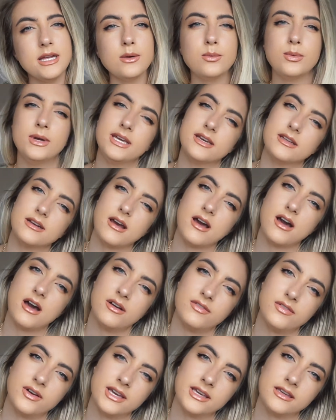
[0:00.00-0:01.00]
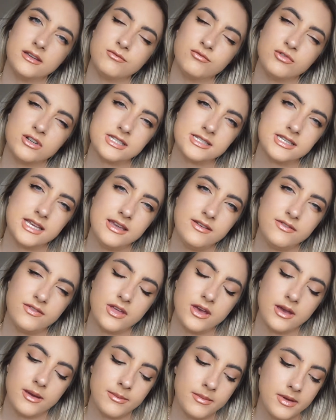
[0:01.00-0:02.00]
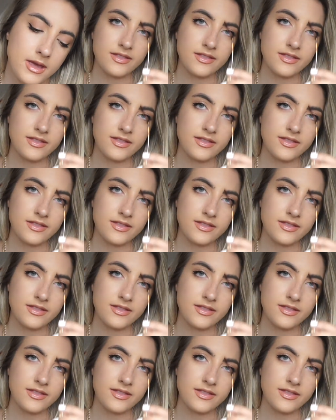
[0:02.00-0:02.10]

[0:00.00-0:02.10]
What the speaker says: a week and a half I receive them.